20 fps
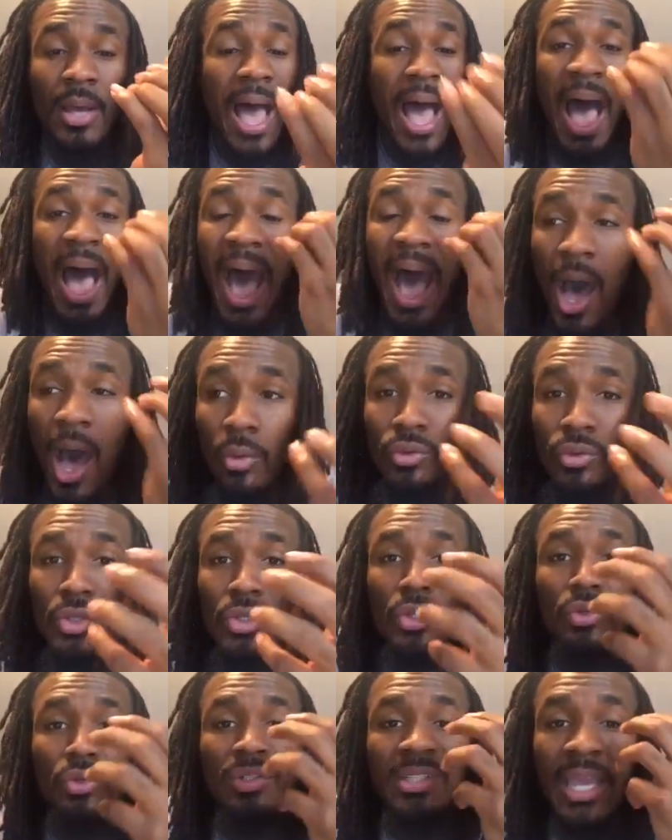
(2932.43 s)
How do
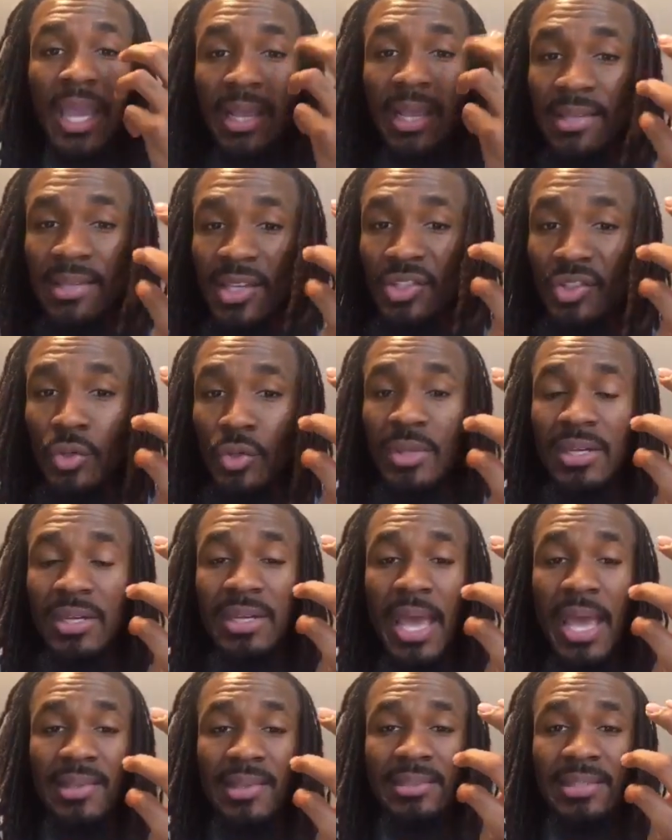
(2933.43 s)
you take this to the
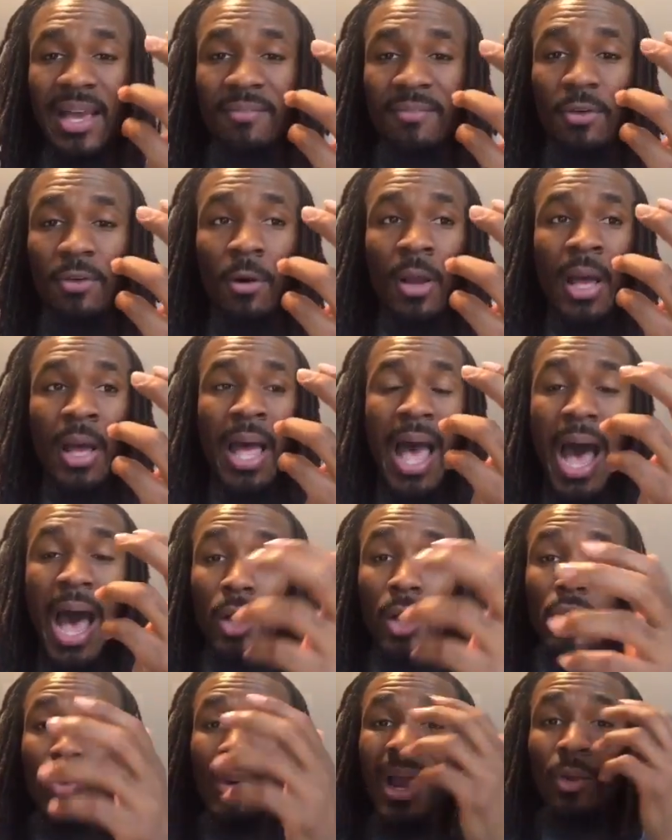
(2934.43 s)
next level?
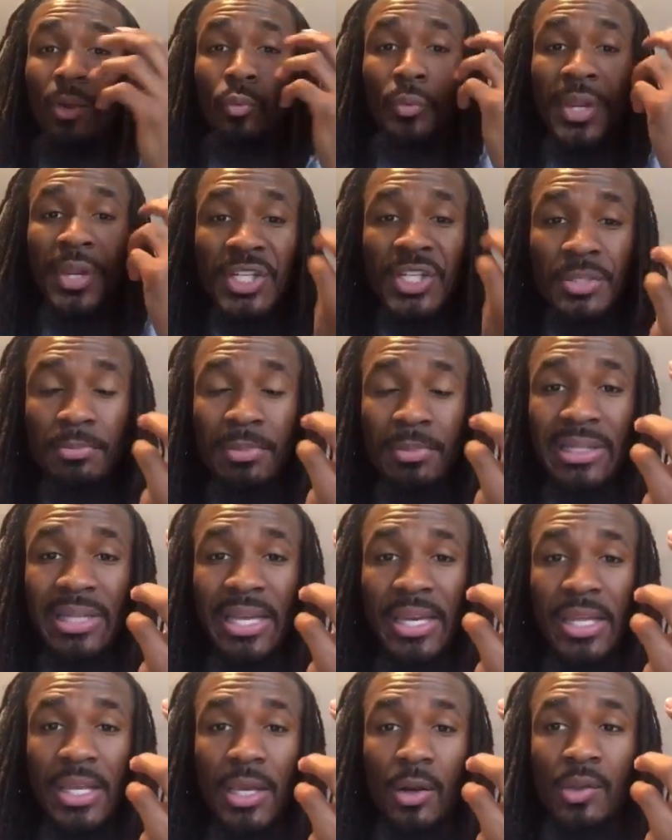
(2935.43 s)
How do I reach
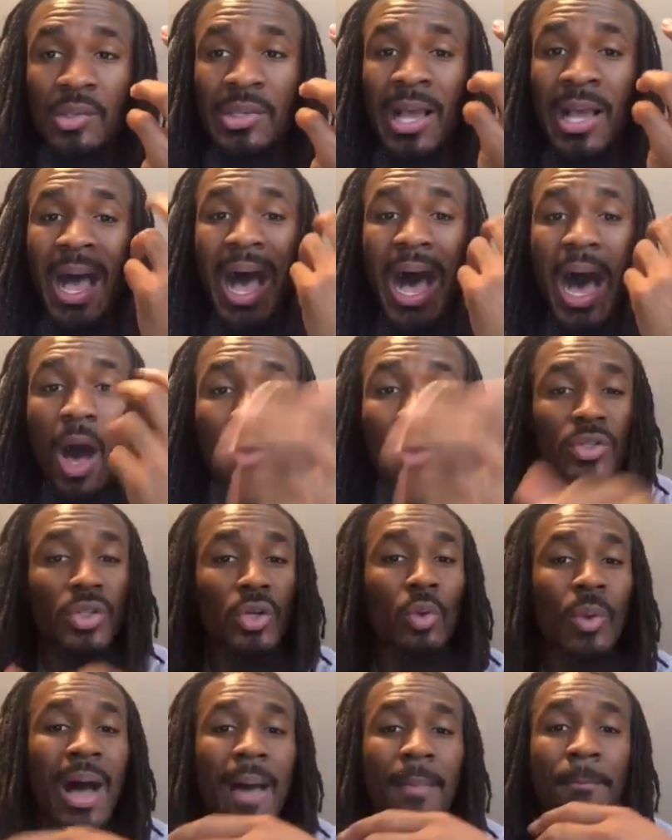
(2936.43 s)
millennials? How
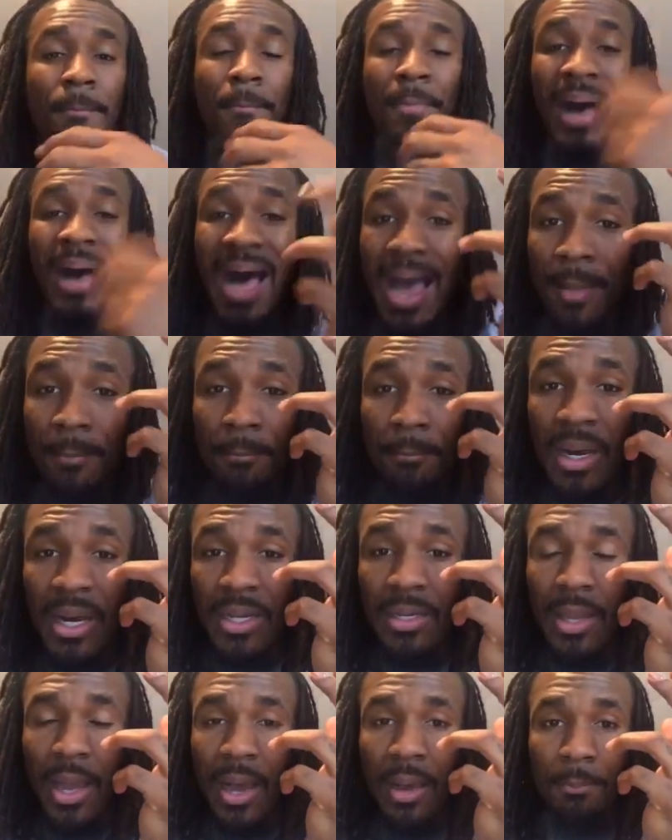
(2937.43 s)
do I buy
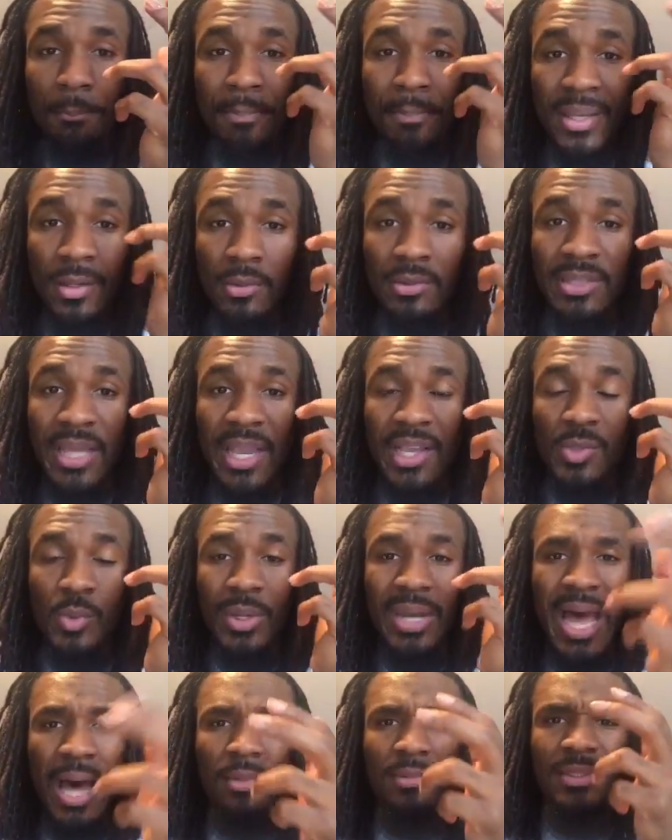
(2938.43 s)
mon uh, buildings
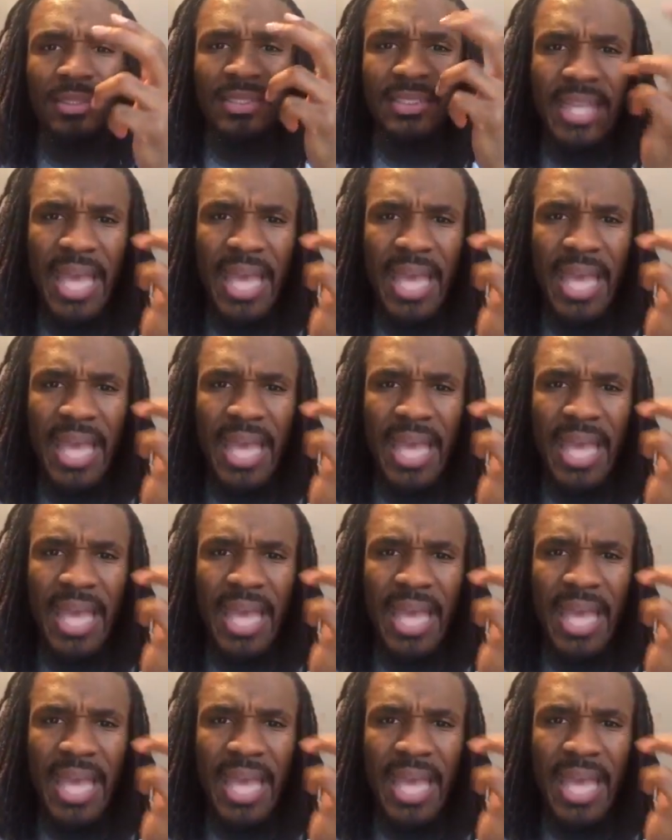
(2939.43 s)
without